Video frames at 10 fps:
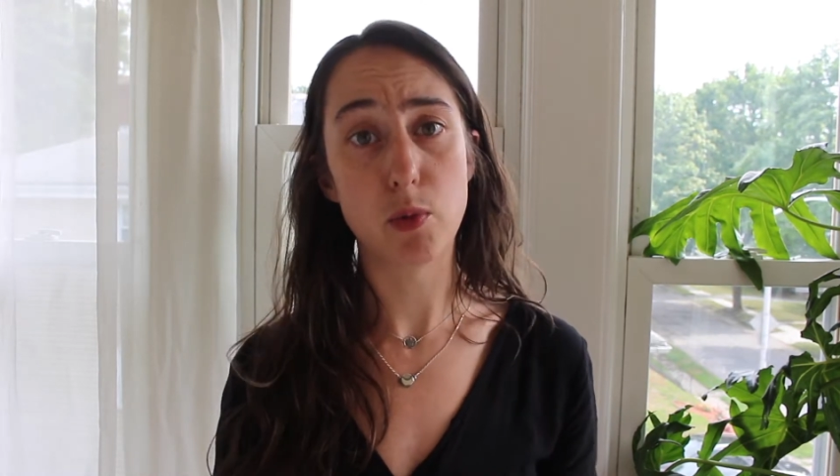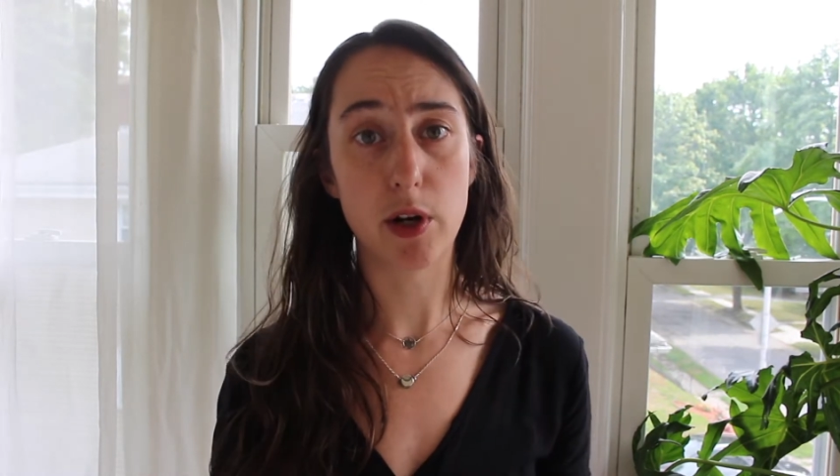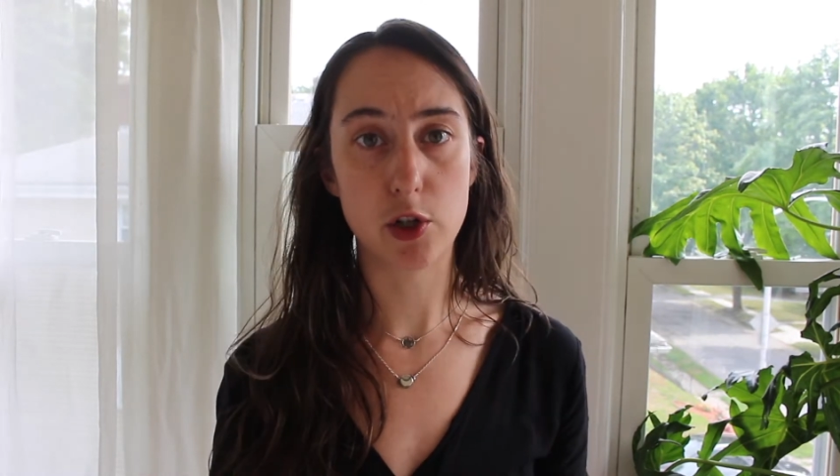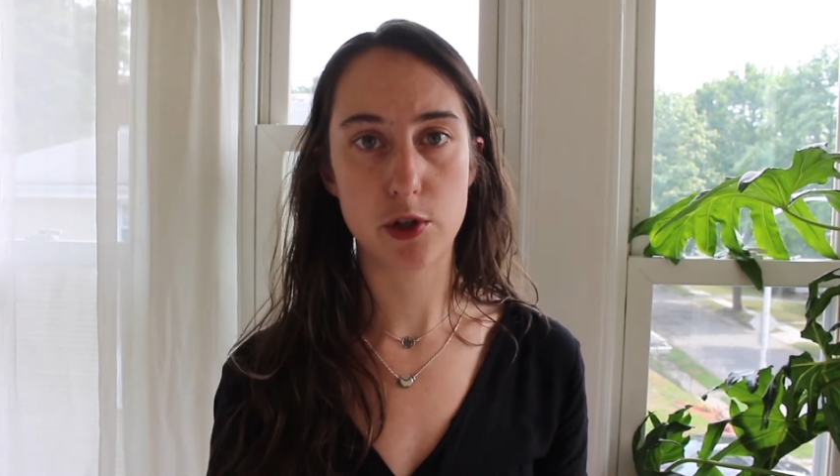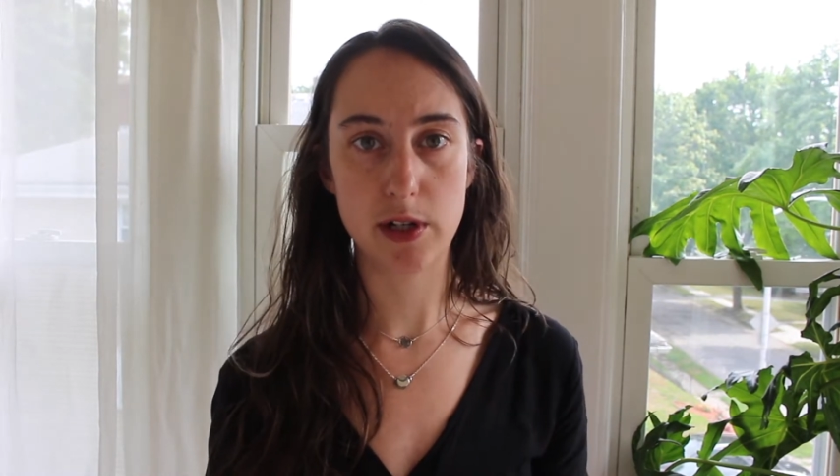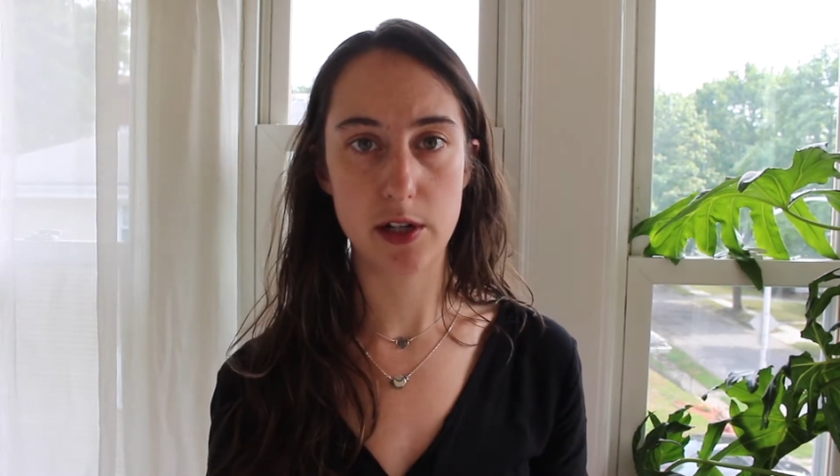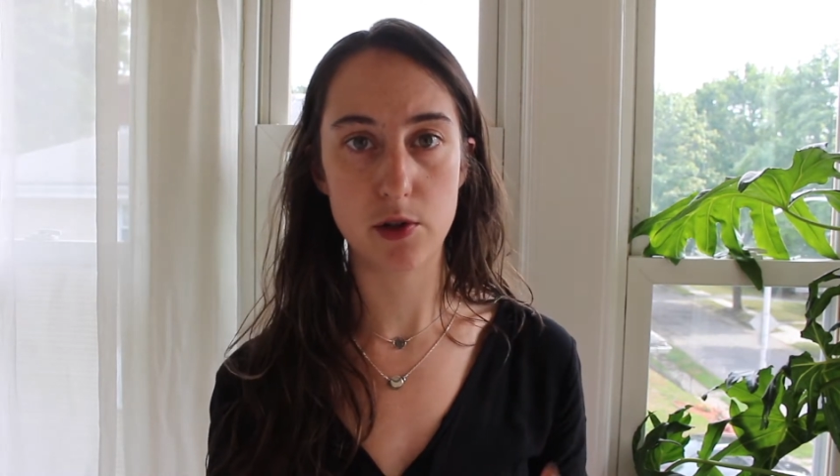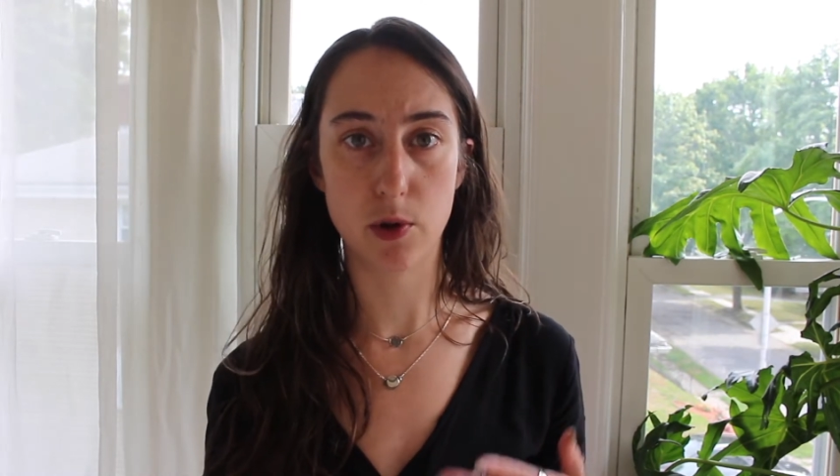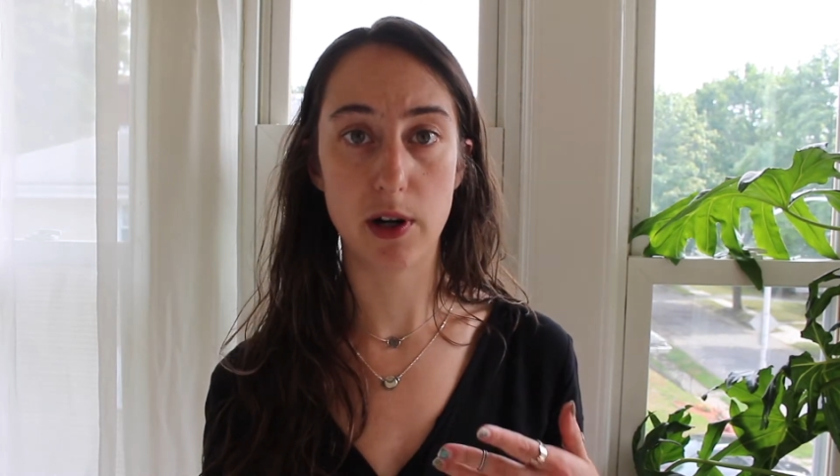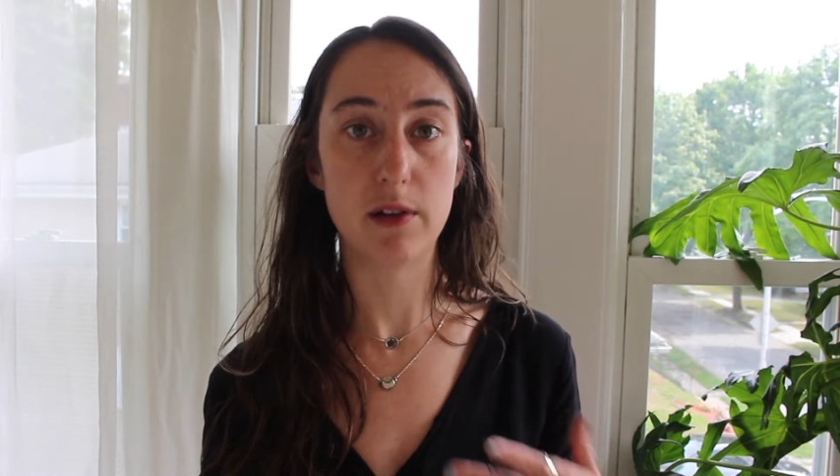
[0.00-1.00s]
want to treat
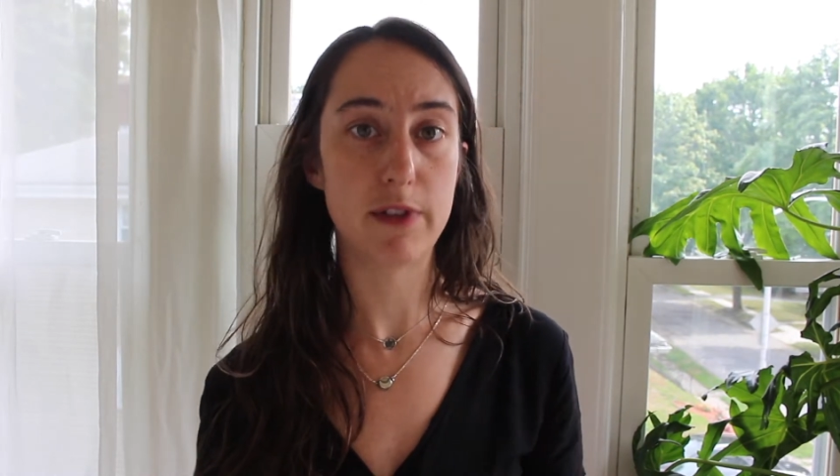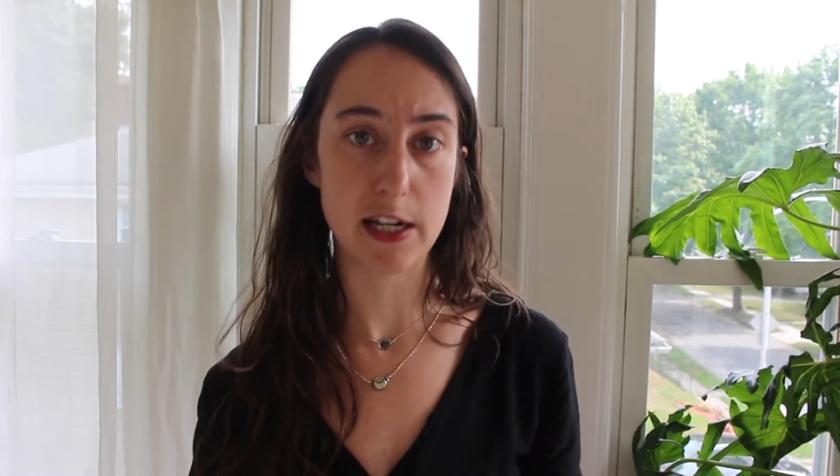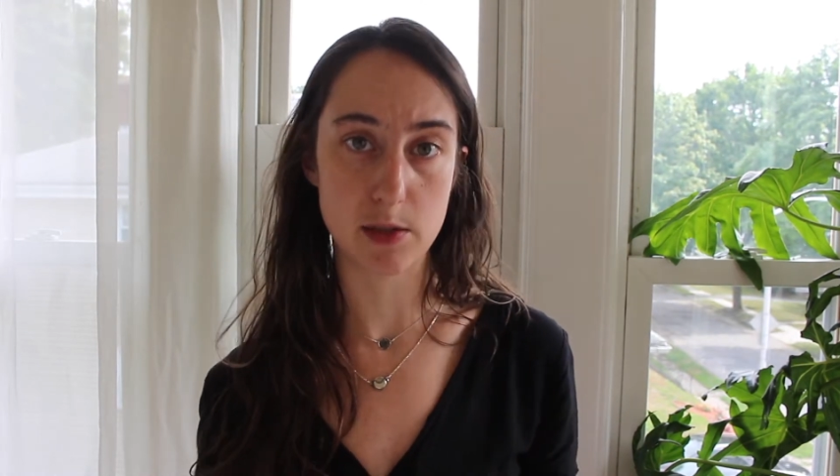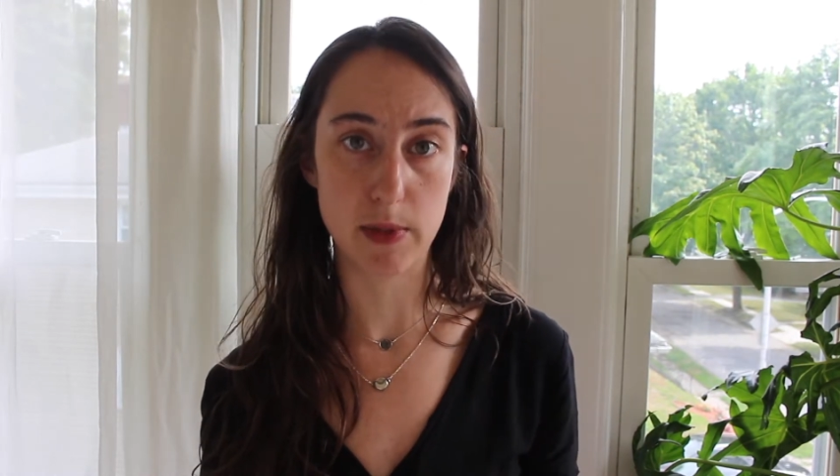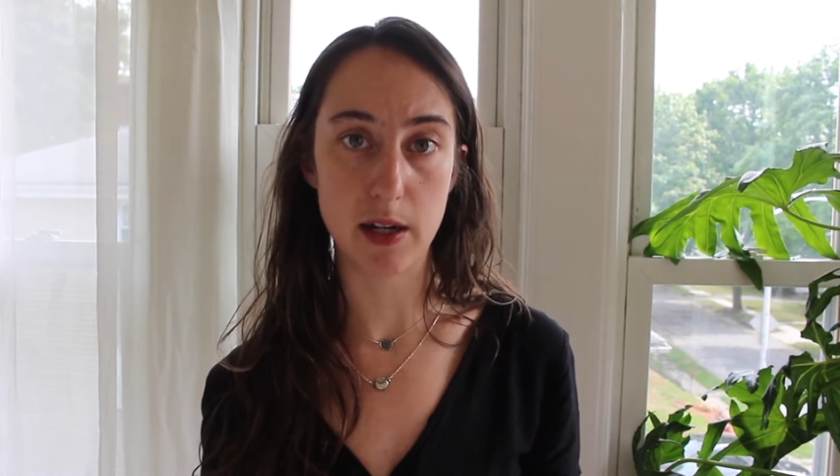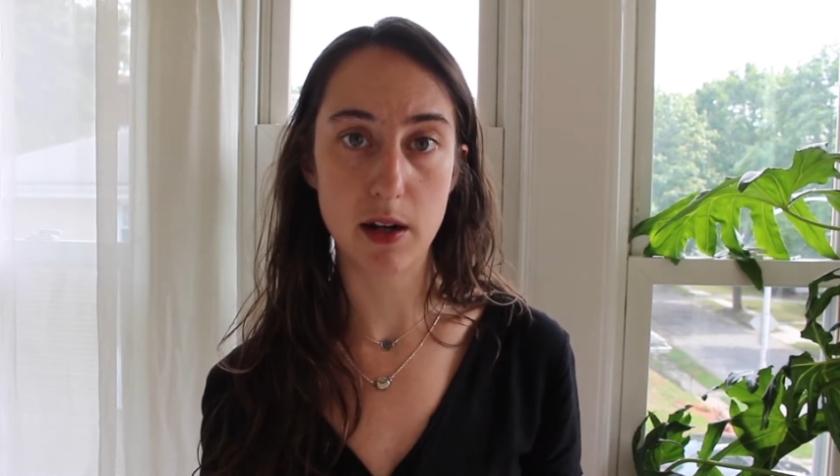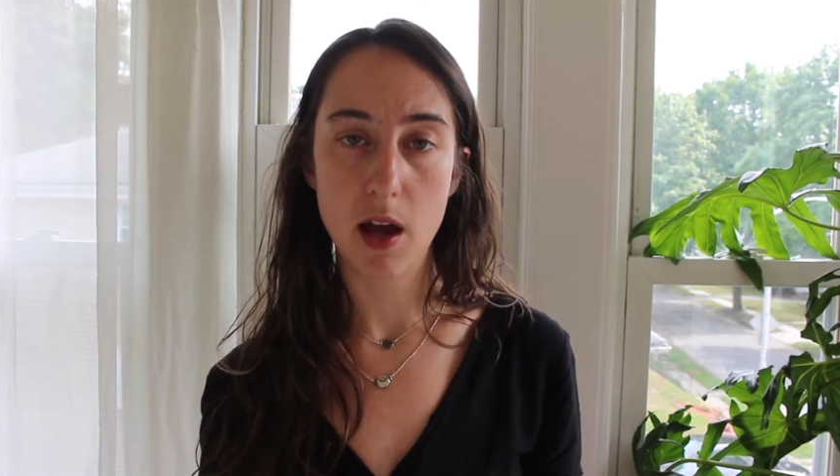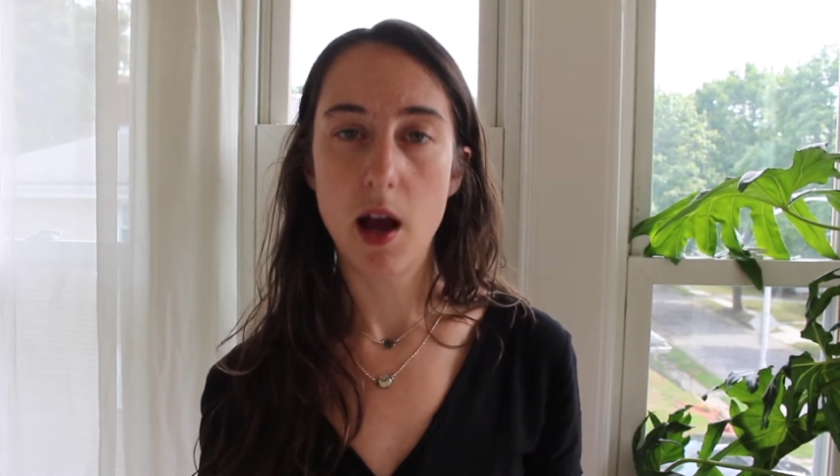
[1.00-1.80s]
your investment.